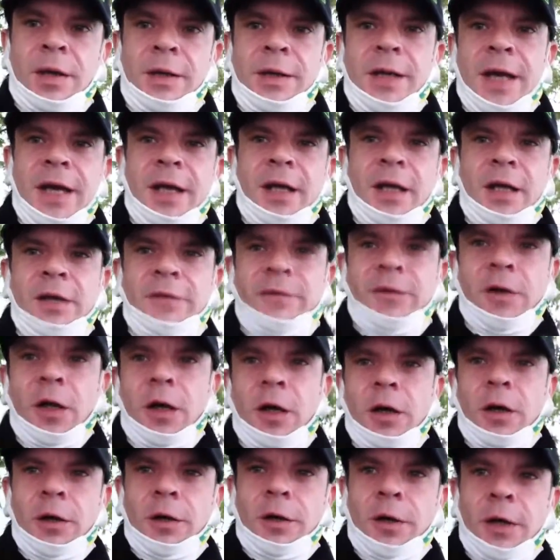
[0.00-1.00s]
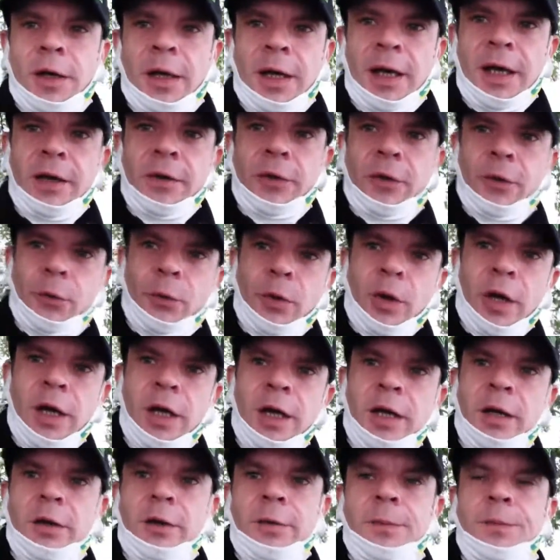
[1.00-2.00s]
daily vlog in the
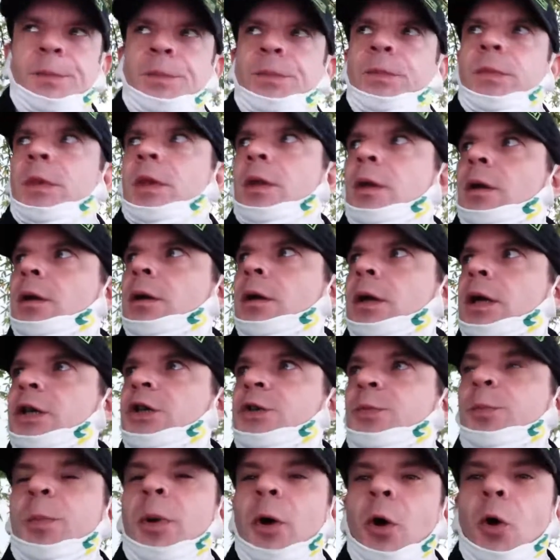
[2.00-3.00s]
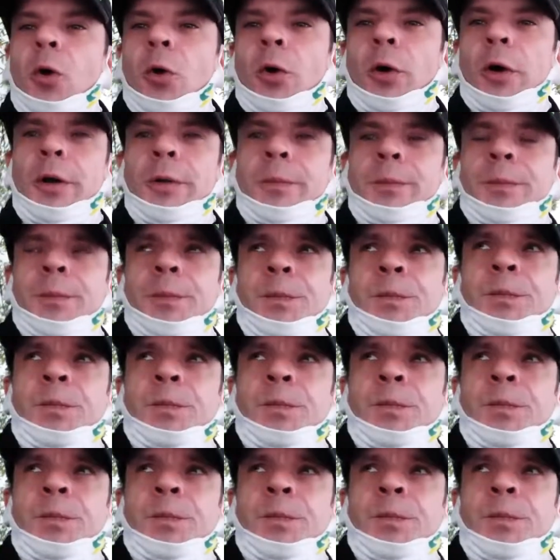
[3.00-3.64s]
rain. It's pouring.